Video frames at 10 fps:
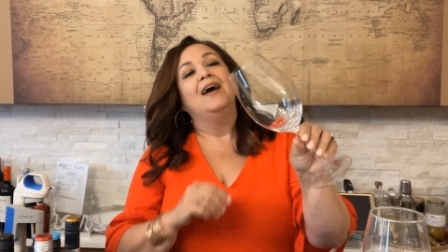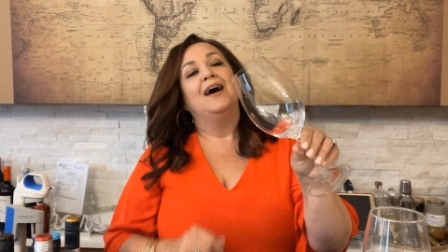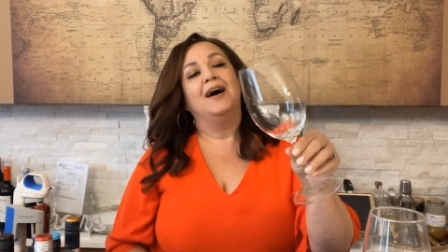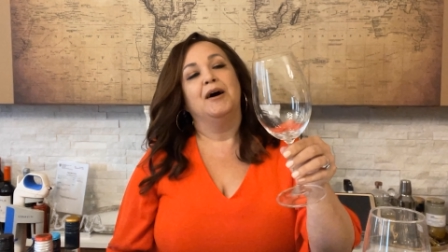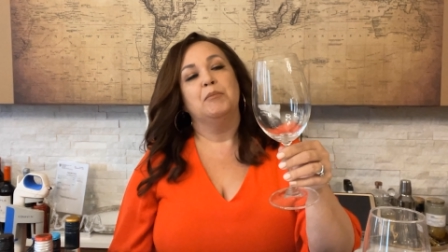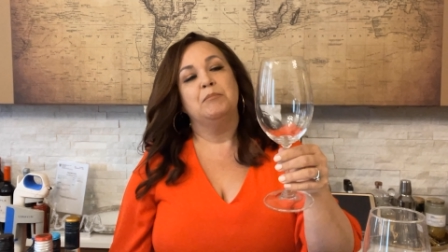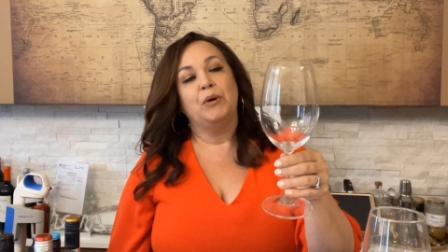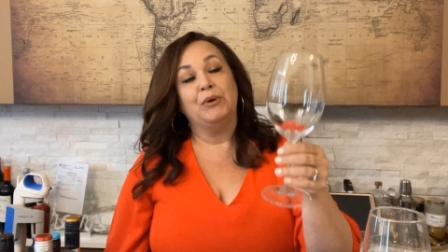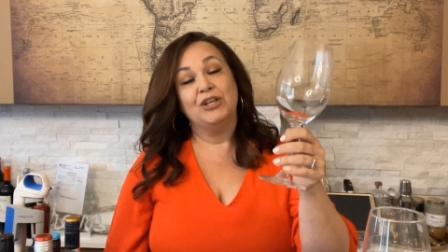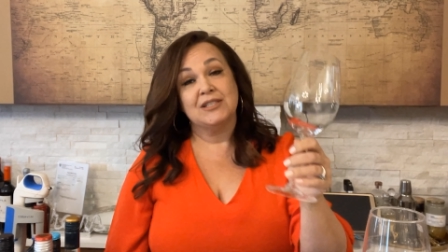
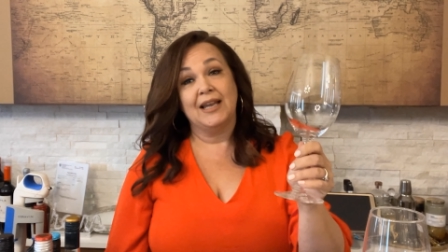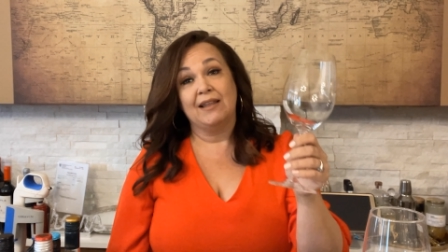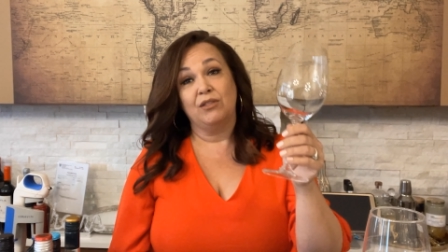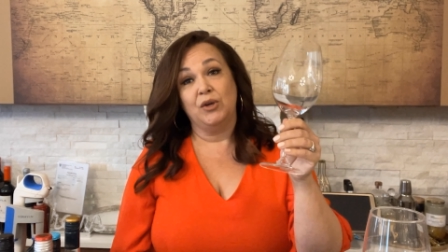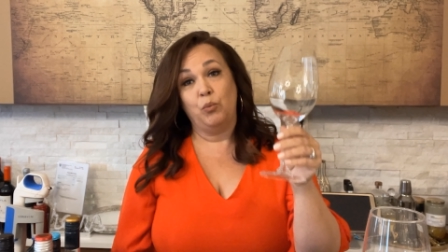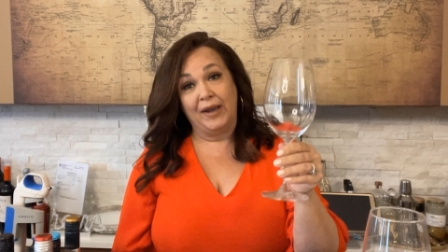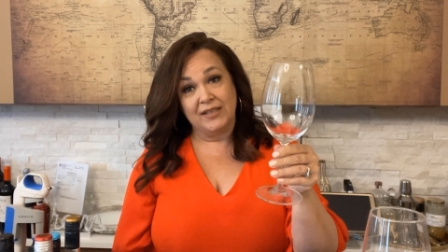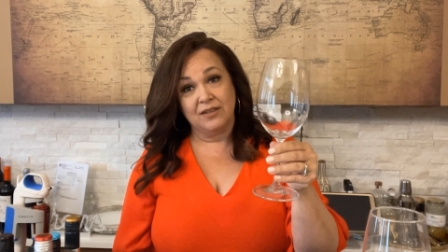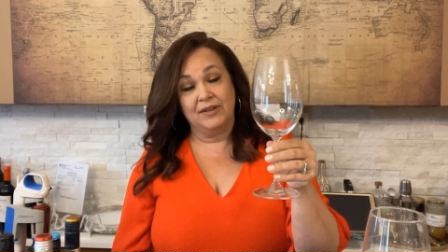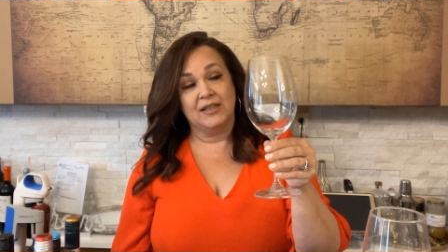But we just like the
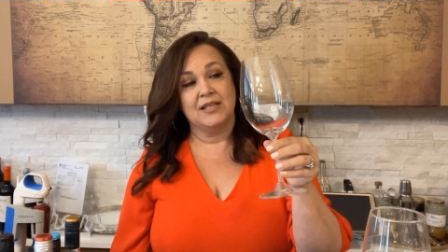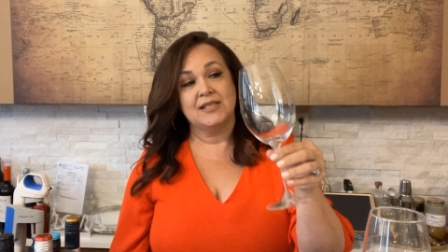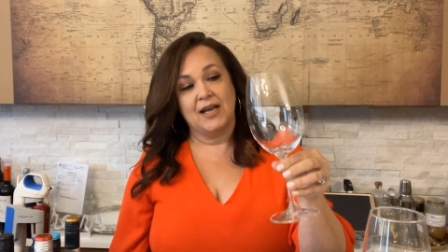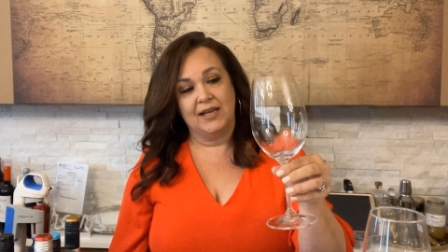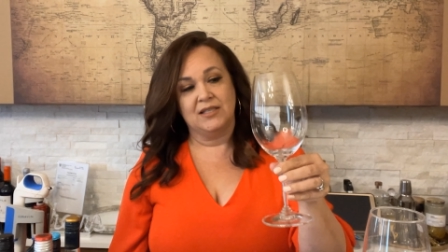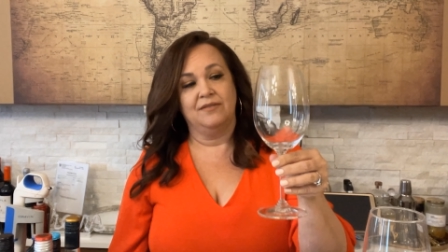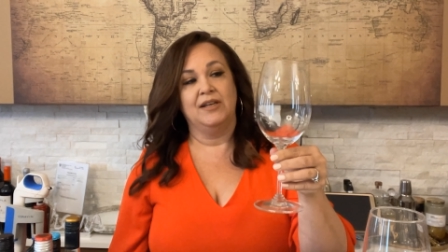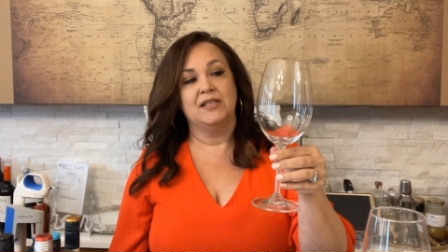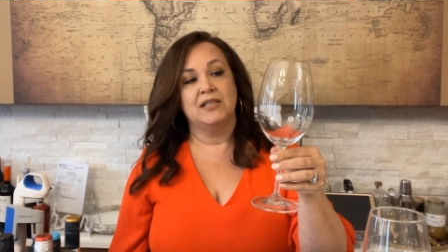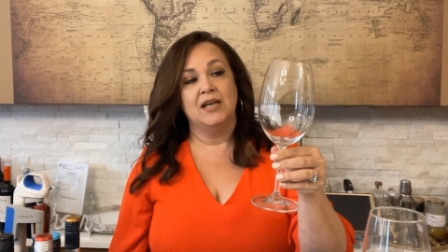weight of it, the size of
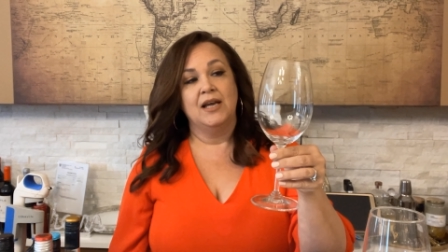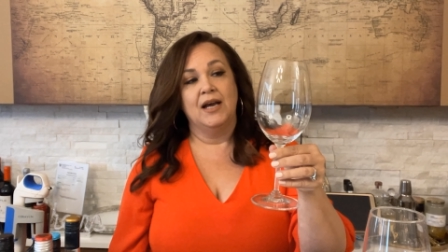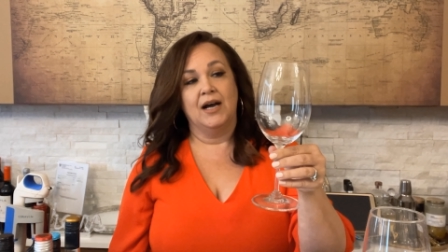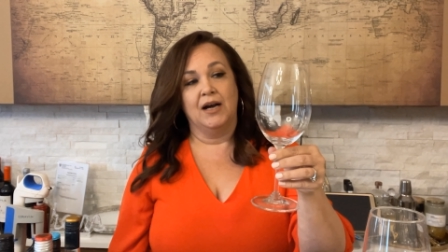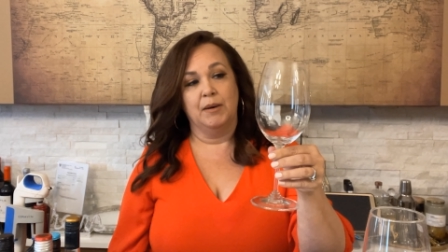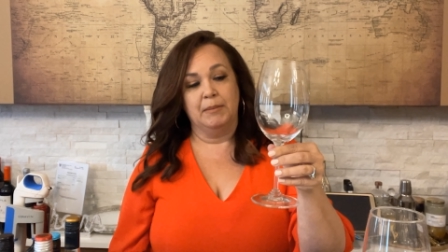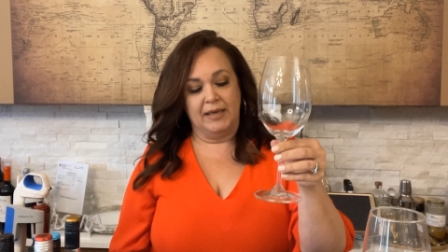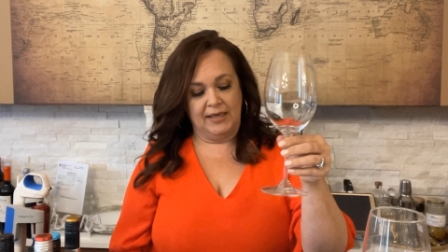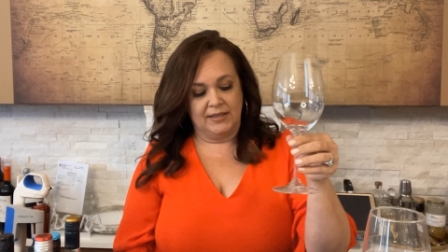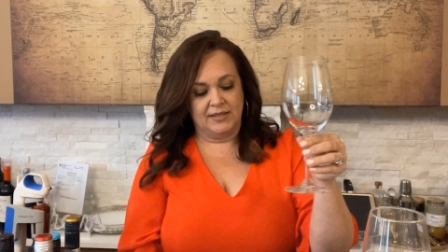it.
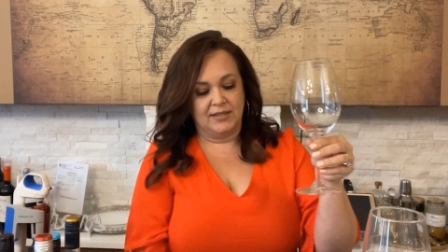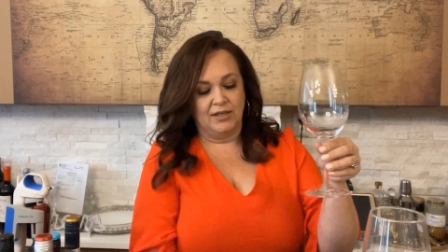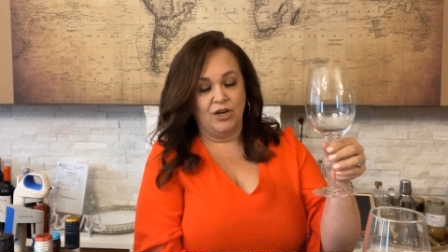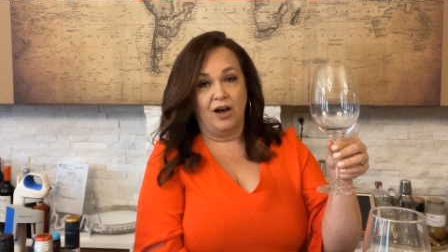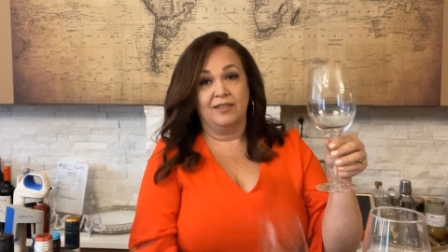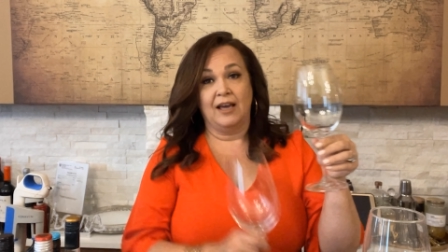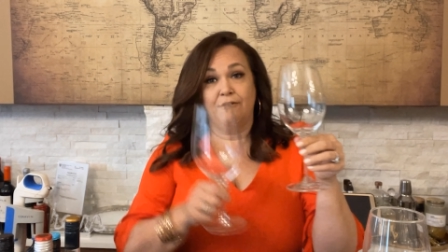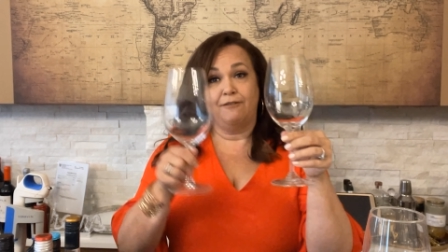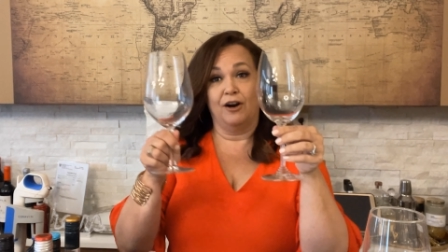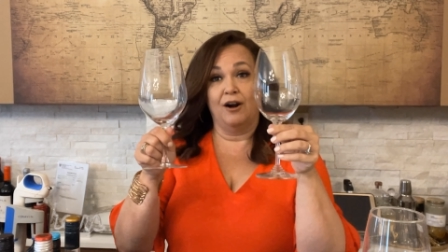It's not that
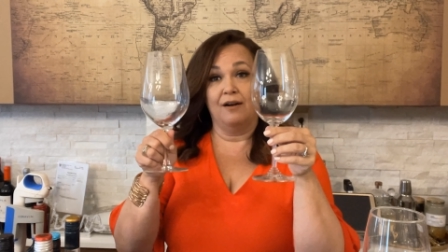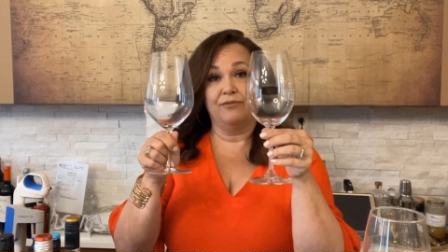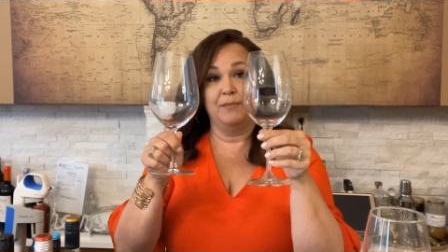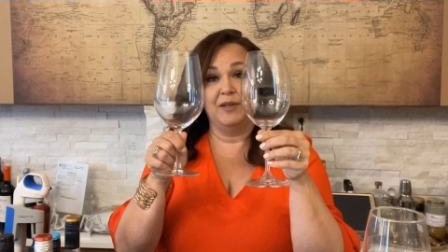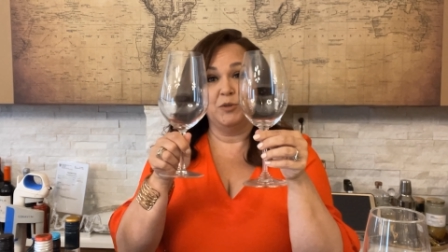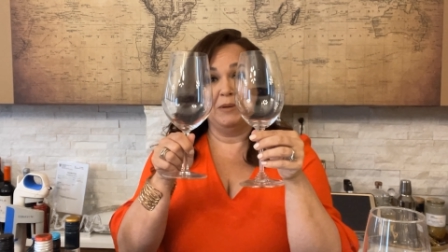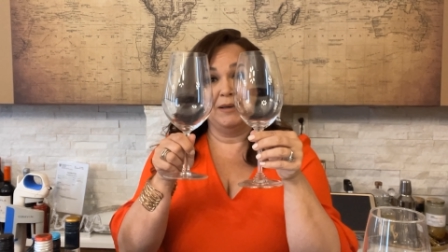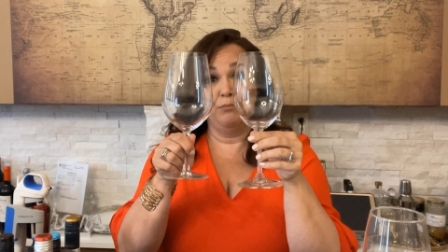far off from these big